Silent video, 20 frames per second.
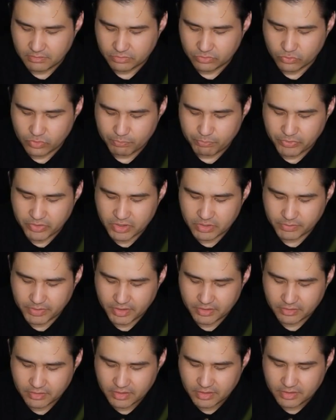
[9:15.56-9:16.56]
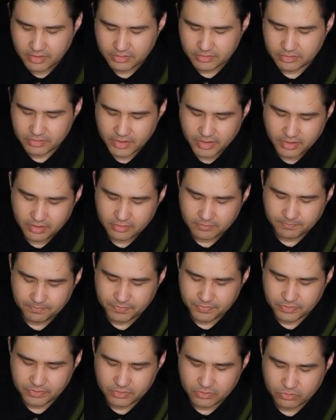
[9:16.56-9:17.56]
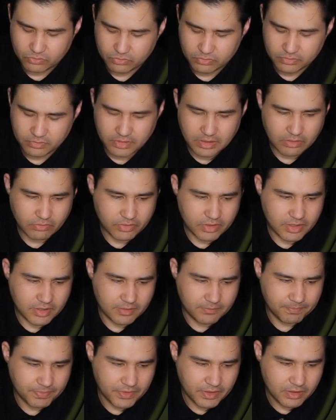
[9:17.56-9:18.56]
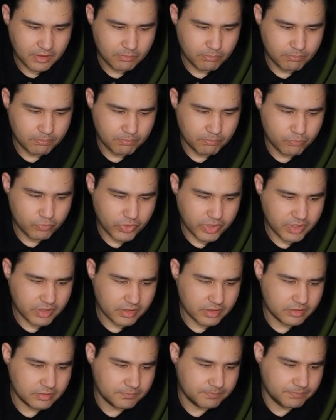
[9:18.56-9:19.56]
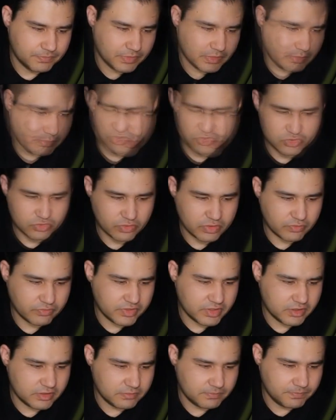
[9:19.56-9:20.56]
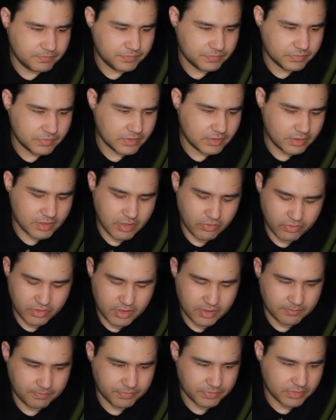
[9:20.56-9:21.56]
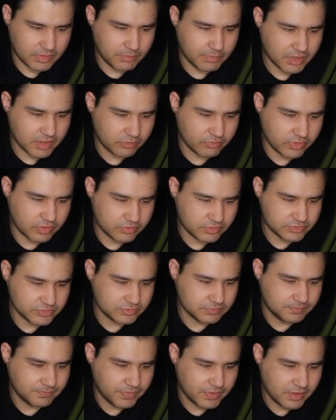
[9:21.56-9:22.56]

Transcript: Do a pinky break, then I'm gonna bring it. Let me show it over here. Let me get rid of this.